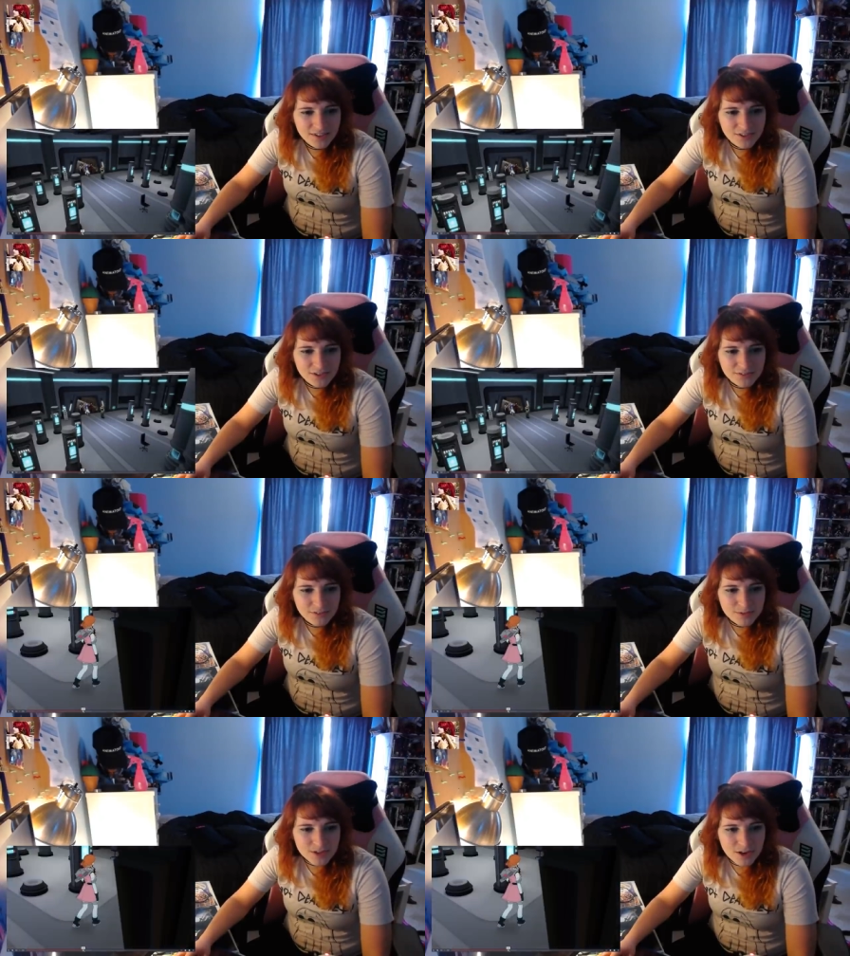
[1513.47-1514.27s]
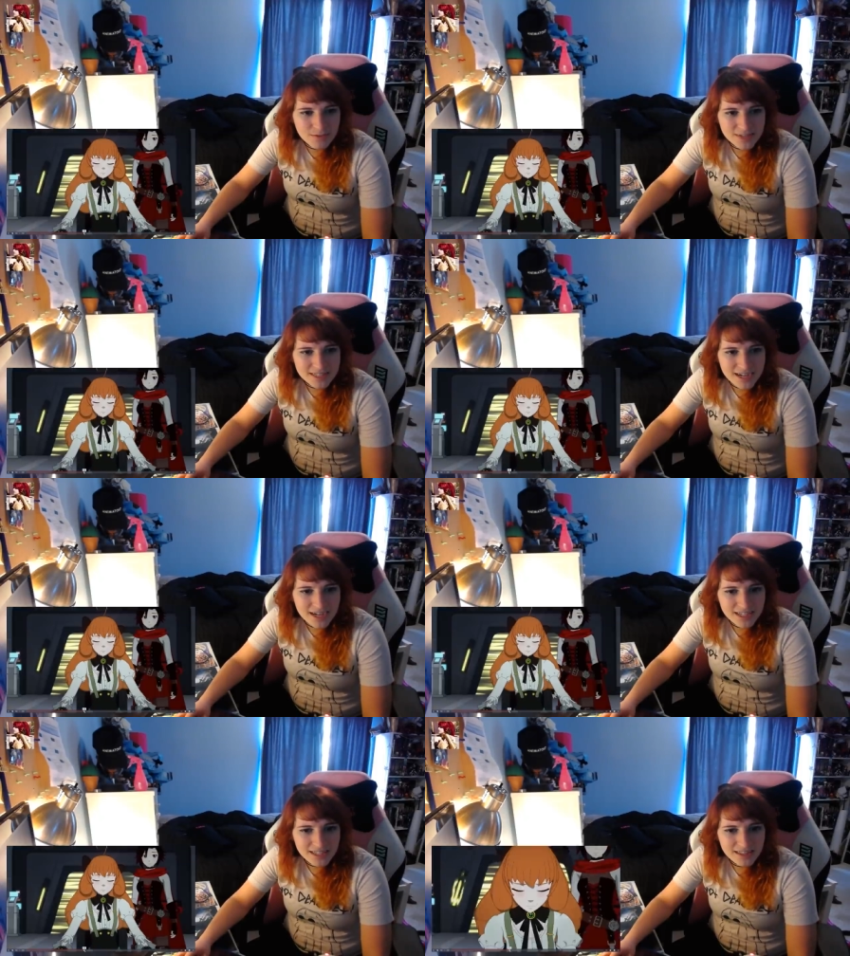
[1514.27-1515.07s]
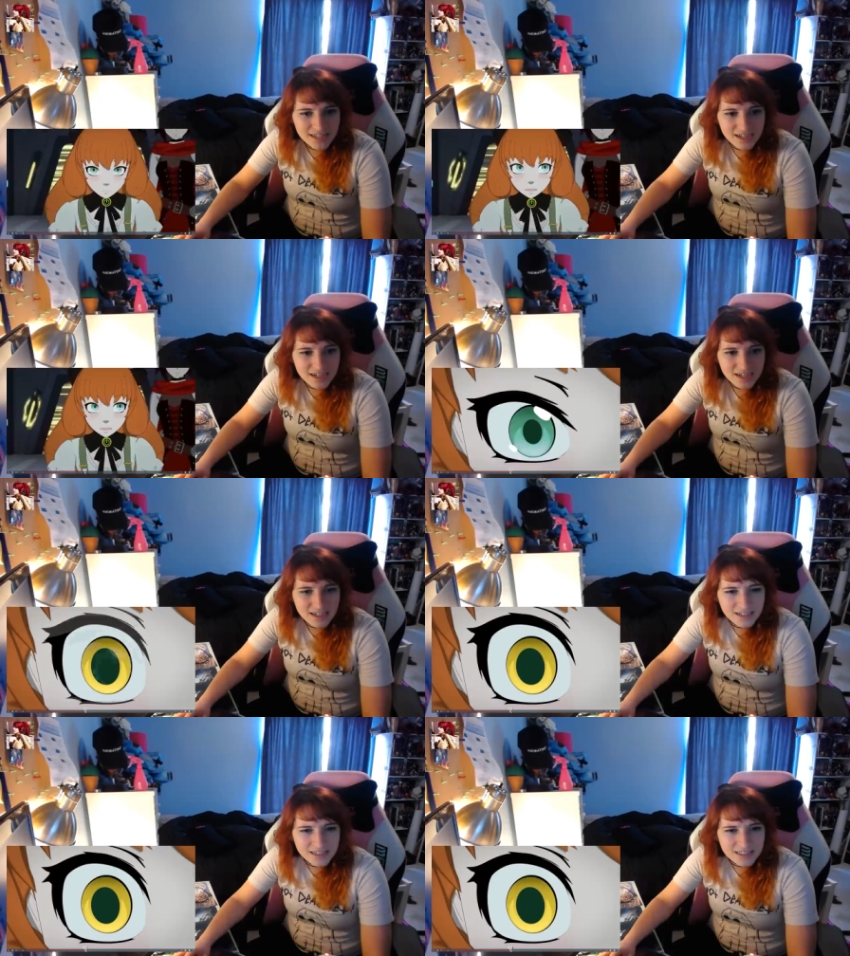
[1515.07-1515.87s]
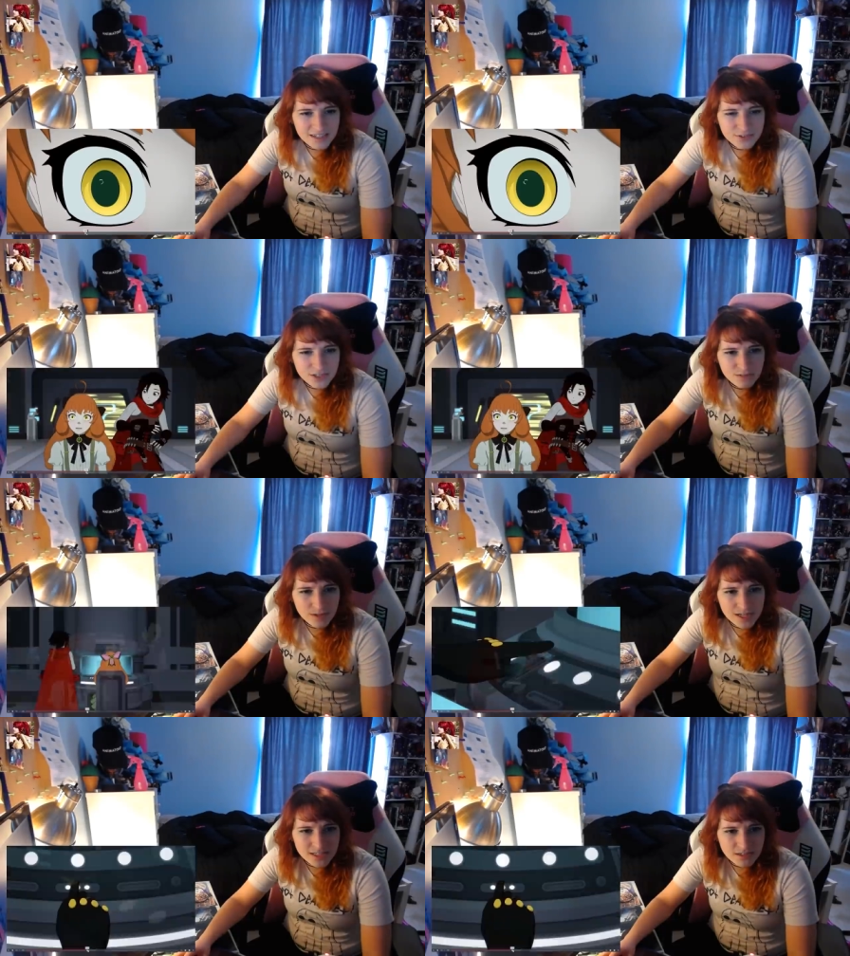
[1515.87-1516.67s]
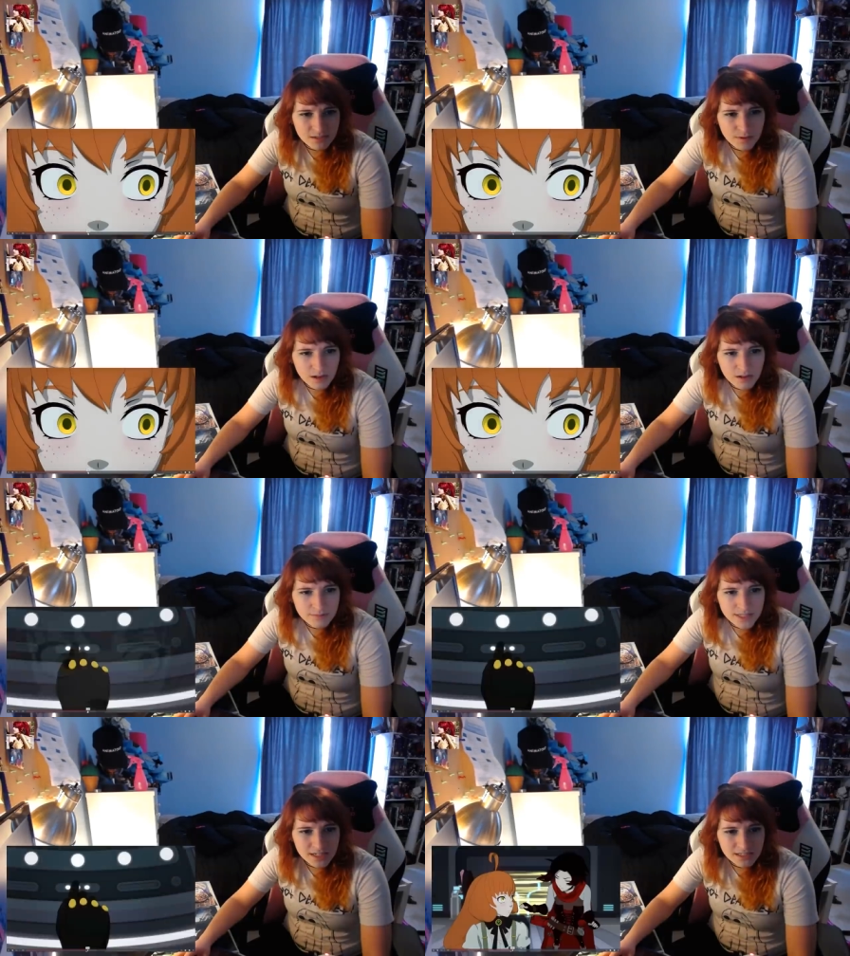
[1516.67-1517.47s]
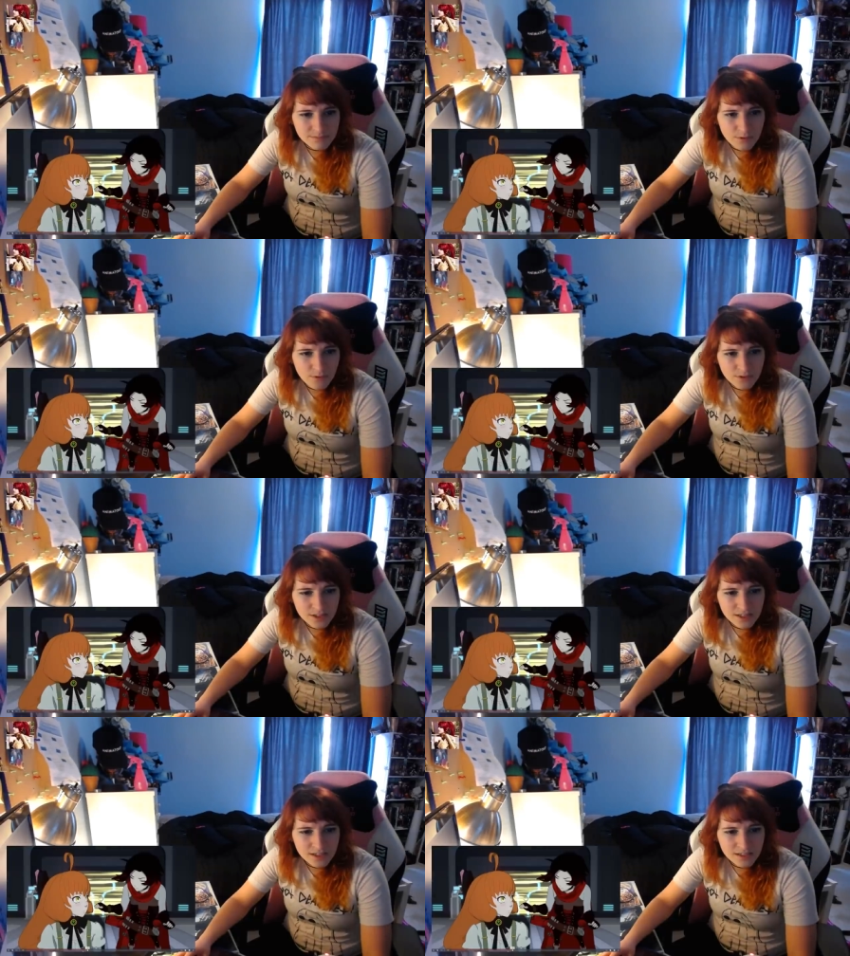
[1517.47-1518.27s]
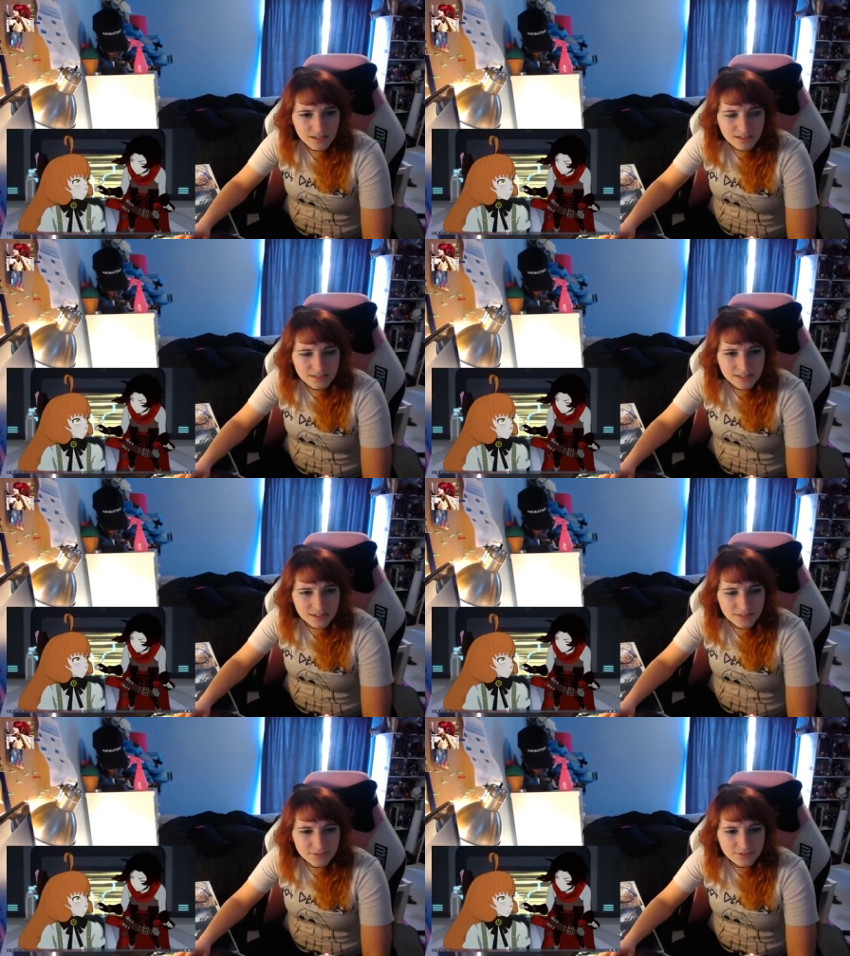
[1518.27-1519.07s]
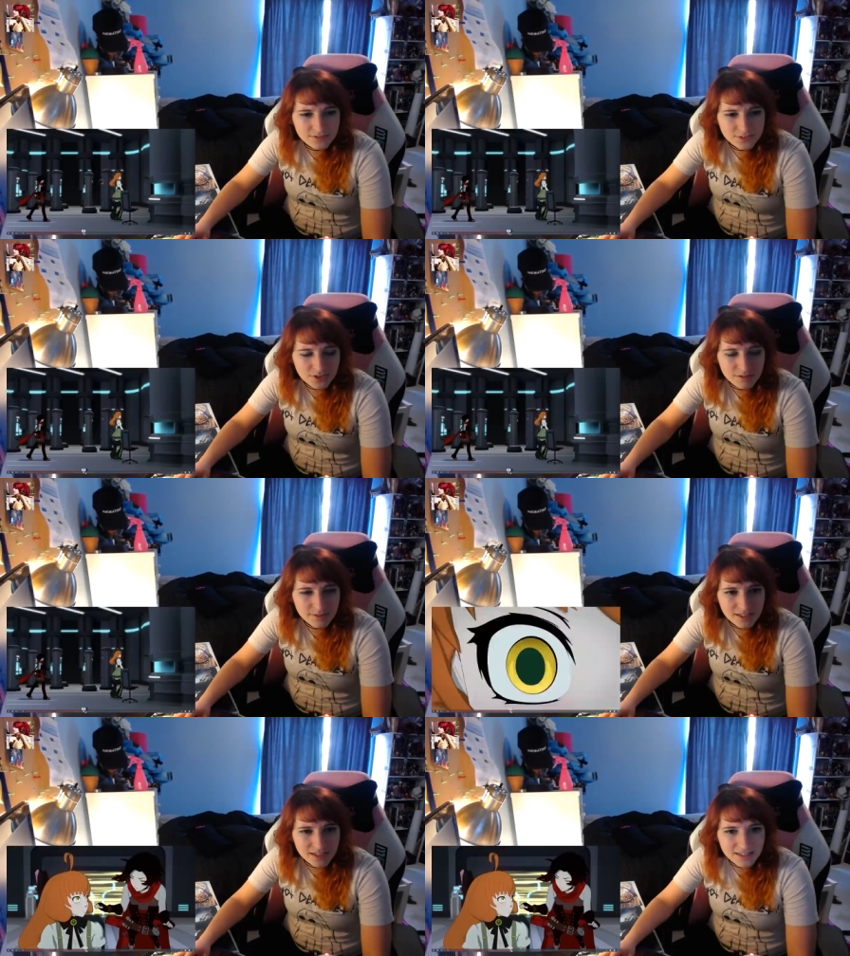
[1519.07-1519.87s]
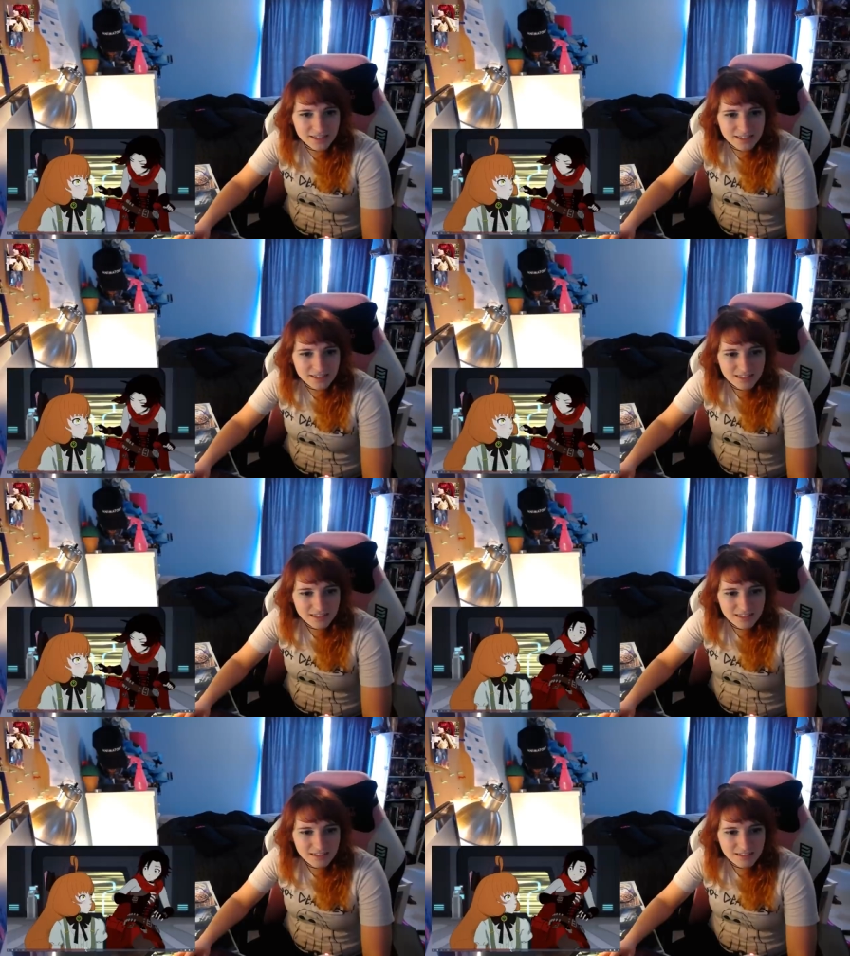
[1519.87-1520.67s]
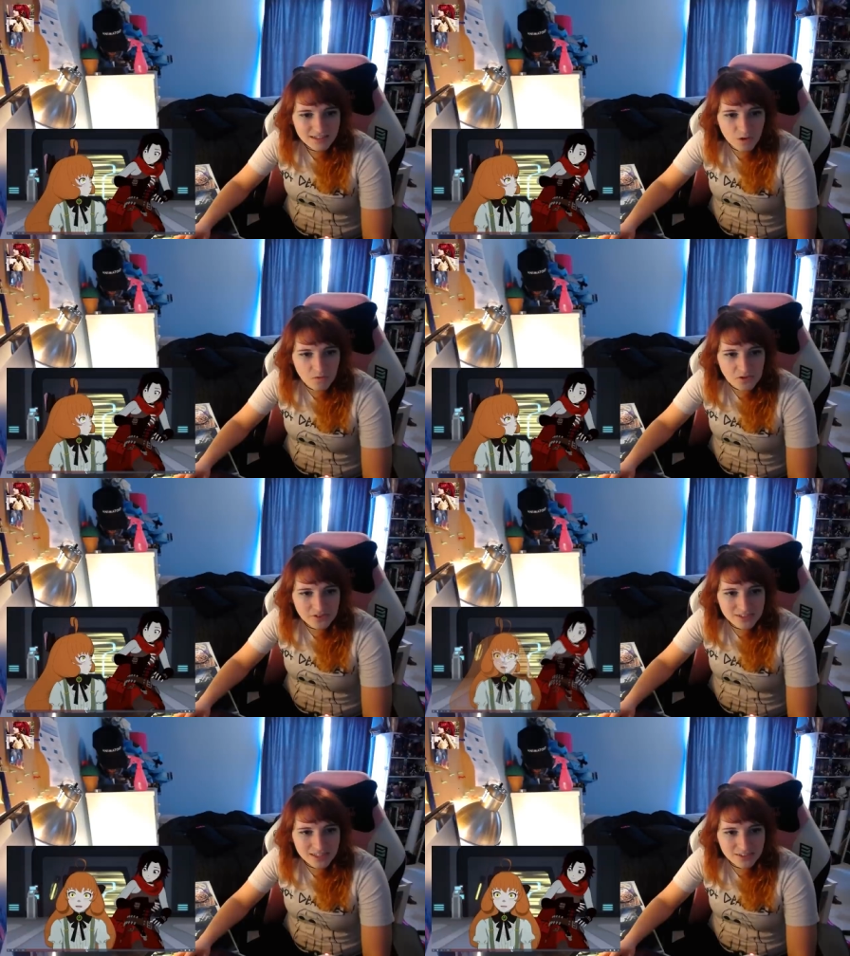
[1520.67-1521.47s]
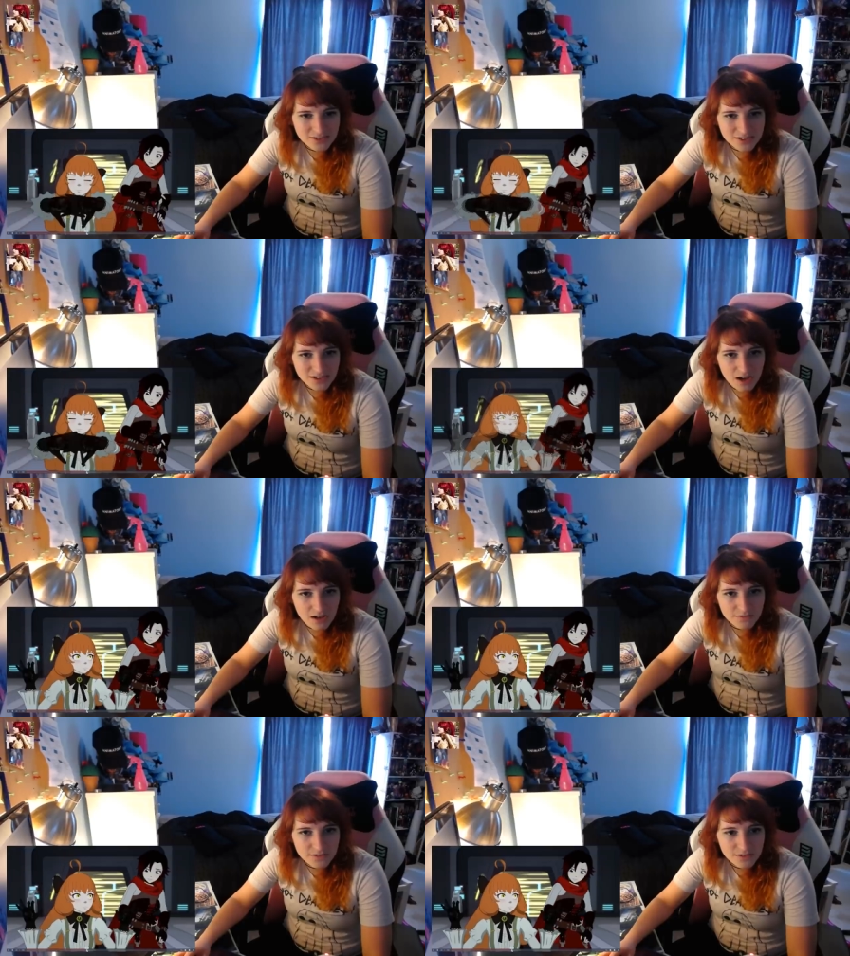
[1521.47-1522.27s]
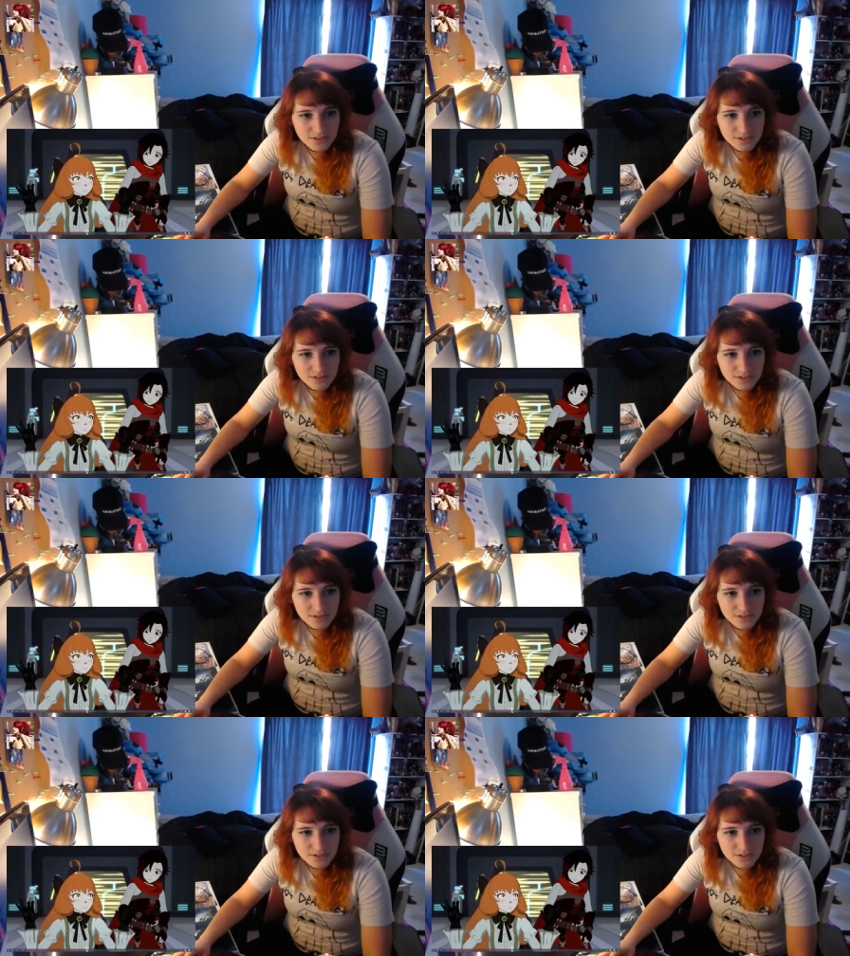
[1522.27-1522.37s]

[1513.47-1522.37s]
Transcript: or if it was always kind of there. Let's see if she raises her palms at any point. Sorry for scrubbing like this. Because it almost looks like they're scuffed.